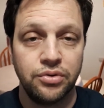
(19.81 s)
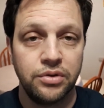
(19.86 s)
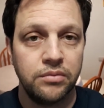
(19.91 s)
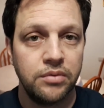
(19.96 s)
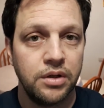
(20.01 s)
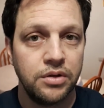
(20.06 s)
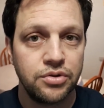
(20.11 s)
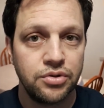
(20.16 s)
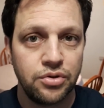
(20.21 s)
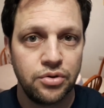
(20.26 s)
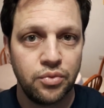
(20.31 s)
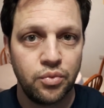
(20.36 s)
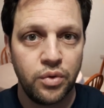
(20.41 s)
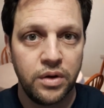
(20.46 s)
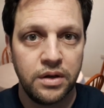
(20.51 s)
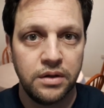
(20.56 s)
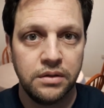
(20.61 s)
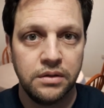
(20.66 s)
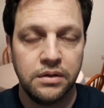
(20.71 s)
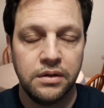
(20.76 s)
I'm not sure
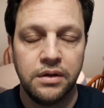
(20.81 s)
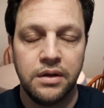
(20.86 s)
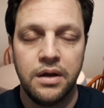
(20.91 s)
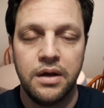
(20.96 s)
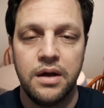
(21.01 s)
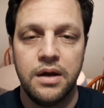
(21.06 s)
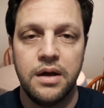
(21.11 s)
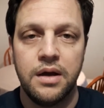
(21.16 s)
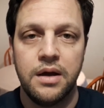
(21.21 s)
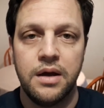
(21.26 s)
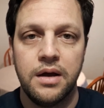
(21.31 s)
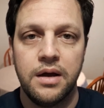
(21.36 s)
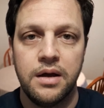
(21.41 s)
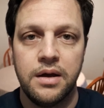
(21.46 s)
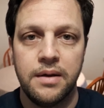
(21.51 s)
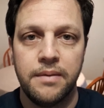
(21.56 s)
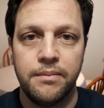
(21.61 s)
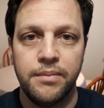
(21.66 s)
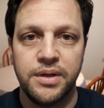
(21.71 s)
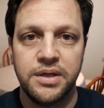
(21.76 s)
when,
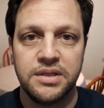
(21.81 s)
but